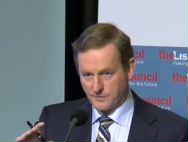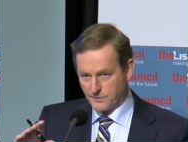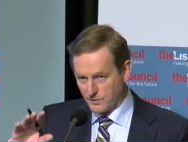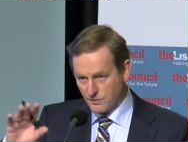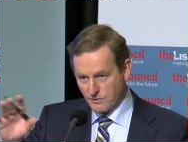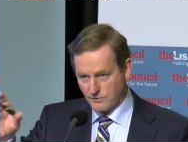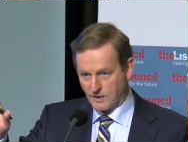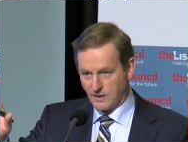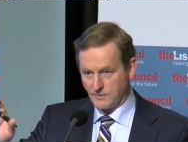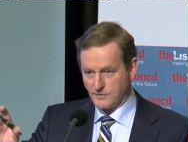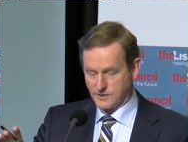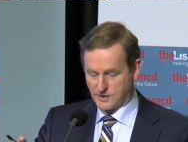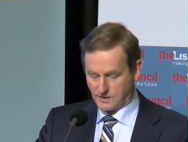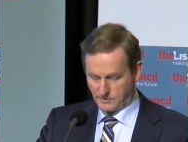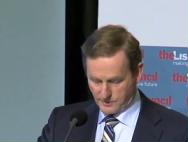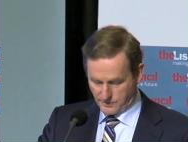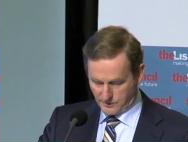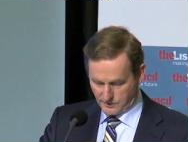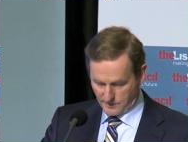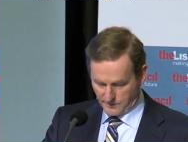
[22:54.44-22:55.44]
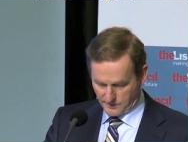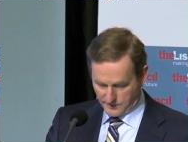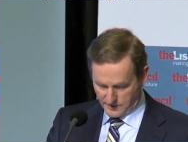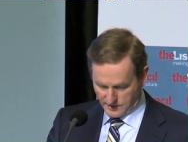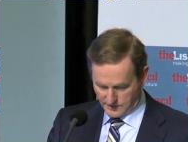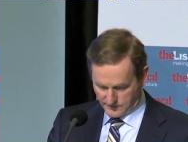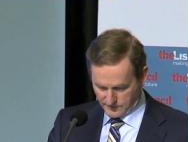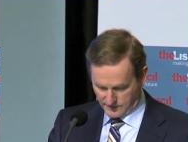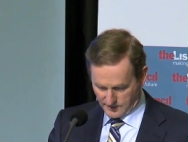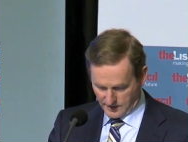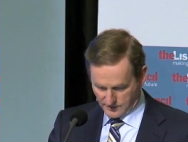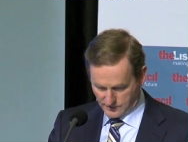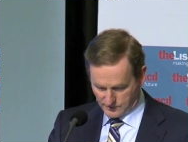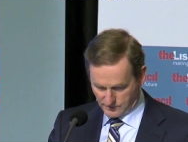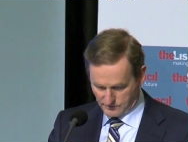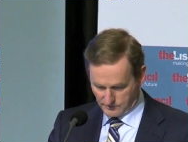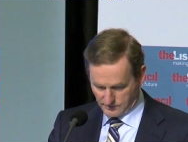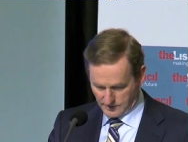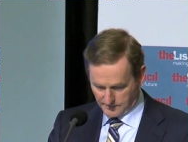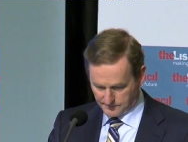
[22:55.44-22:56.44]
programmes can be put in place for that
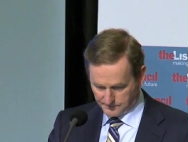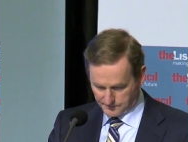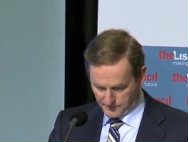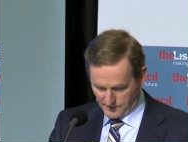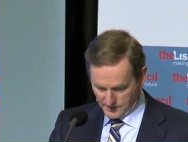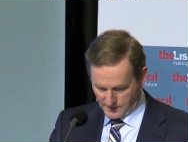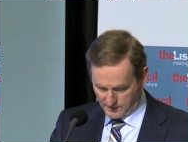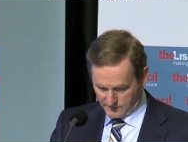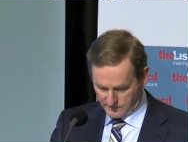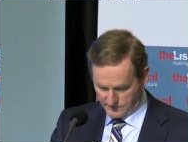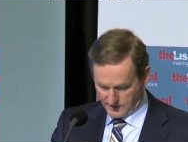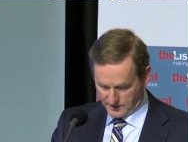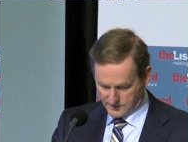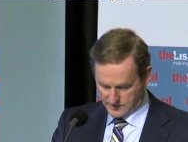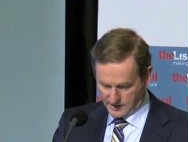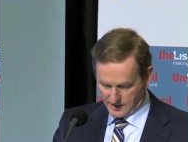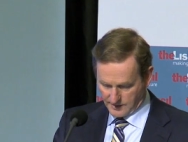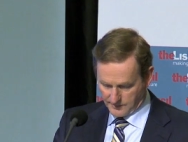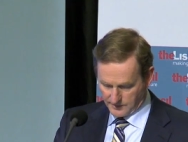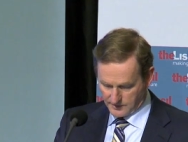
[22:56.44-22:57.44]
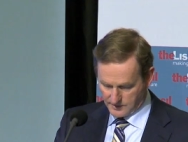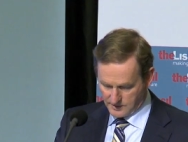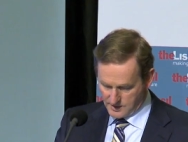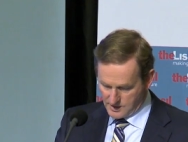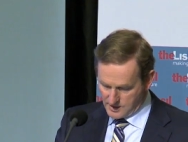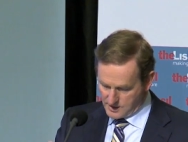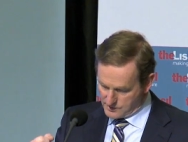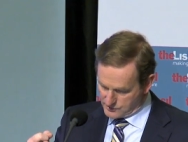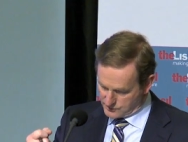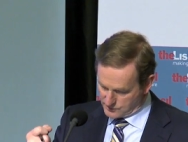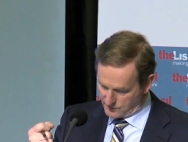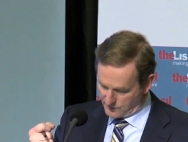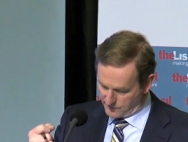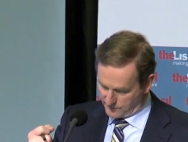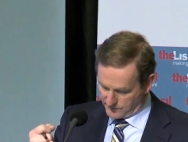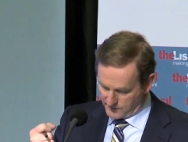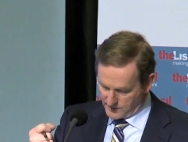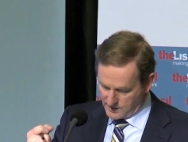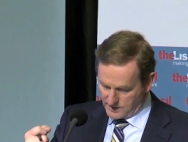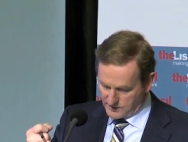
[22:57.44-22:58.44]
to happen. So
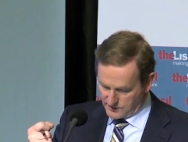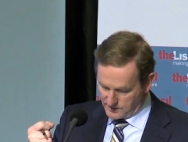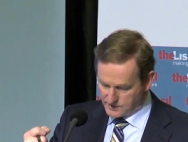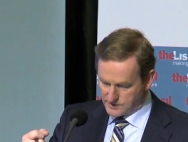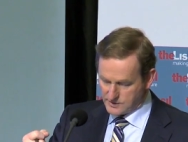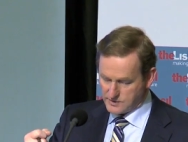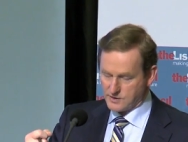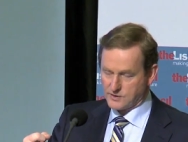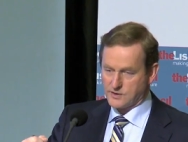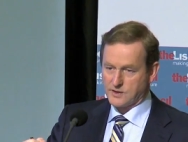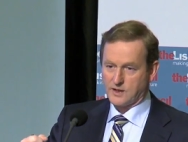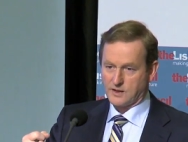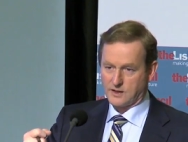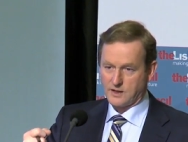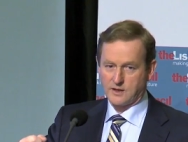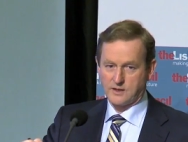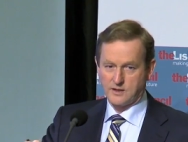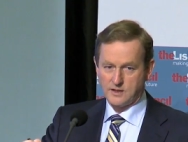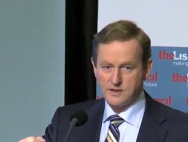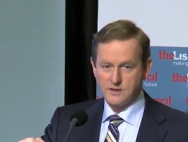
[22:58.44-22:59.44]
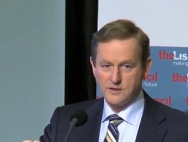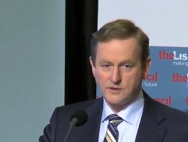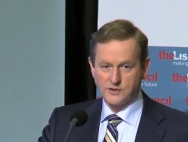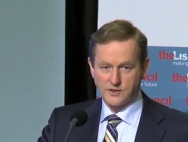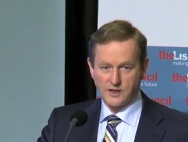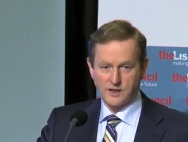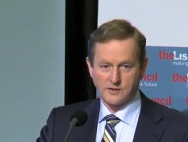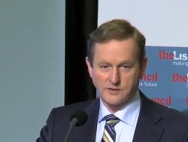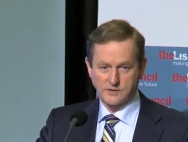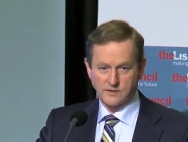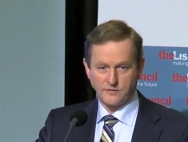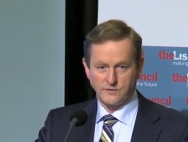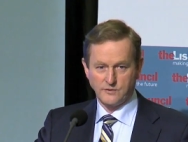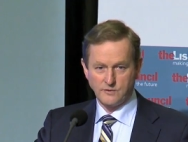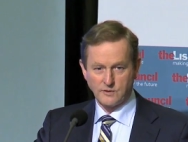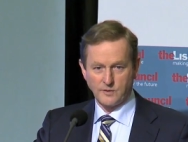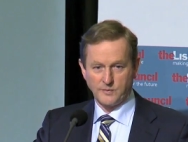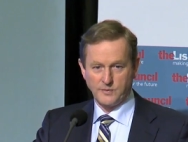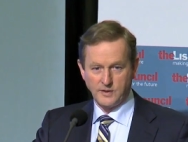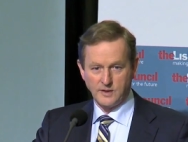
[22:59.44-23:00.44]
this is a key test of
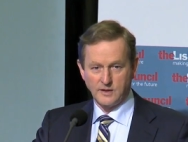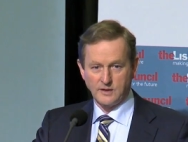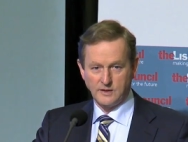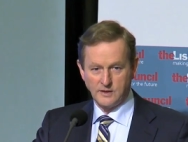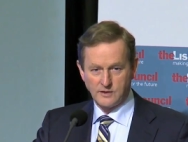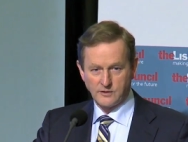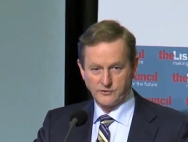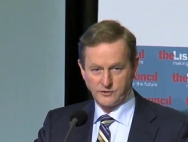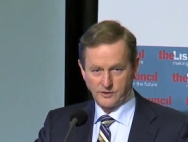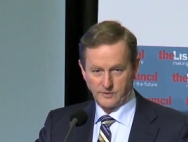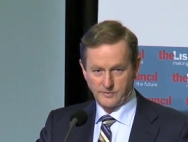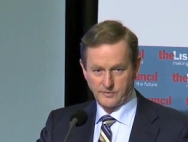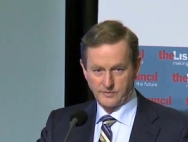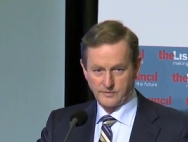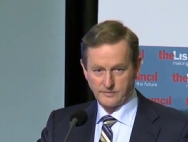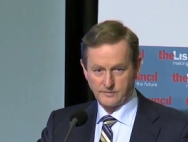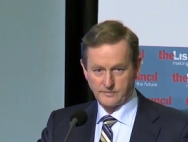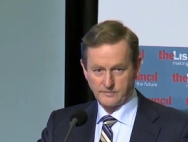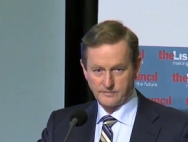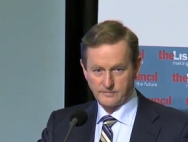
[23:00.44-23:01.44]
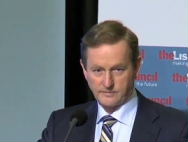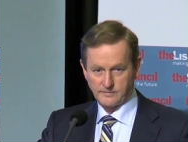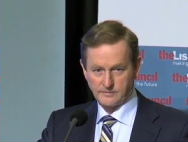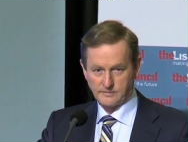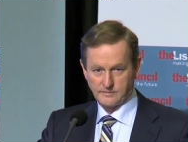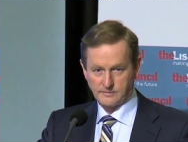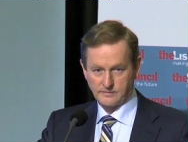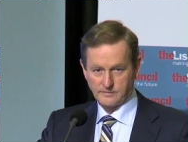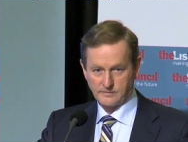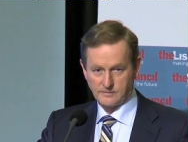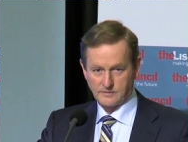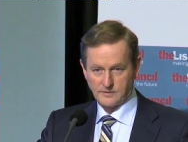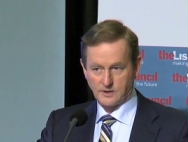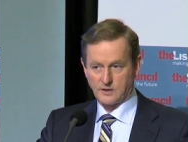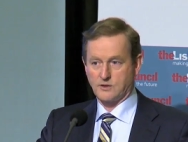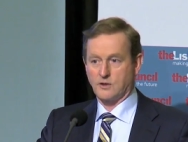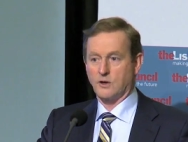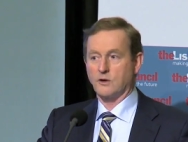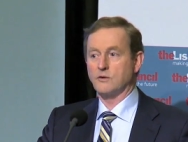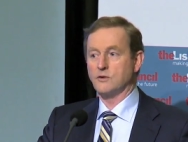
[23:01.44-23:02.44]
European leadership. The
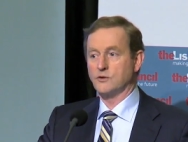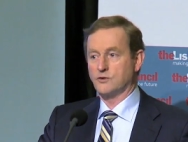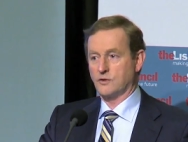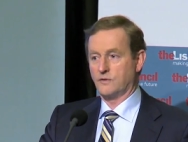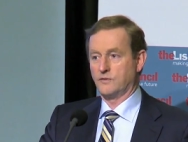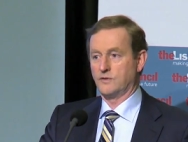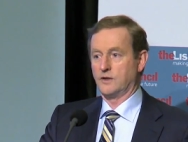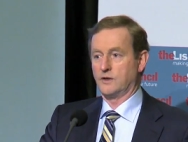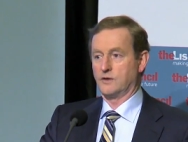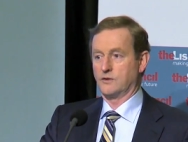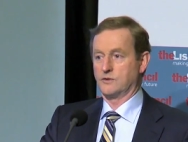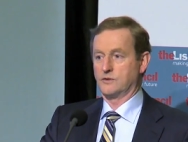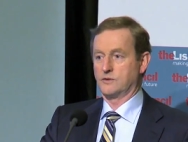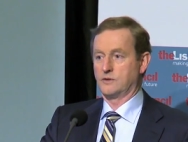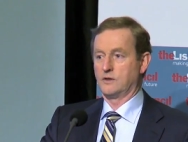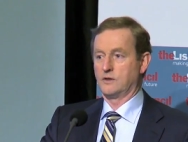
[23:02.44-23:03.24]
courage of leaders,